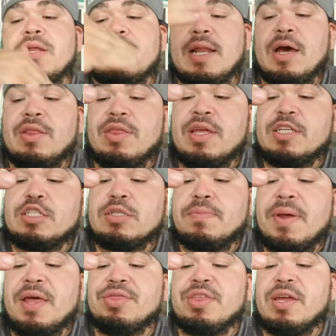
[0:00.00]
Now, this
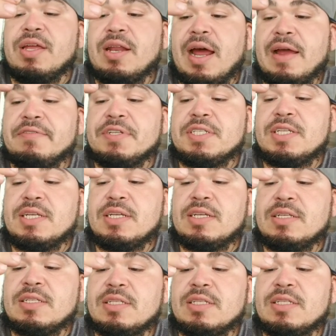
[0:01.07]
method, I've seen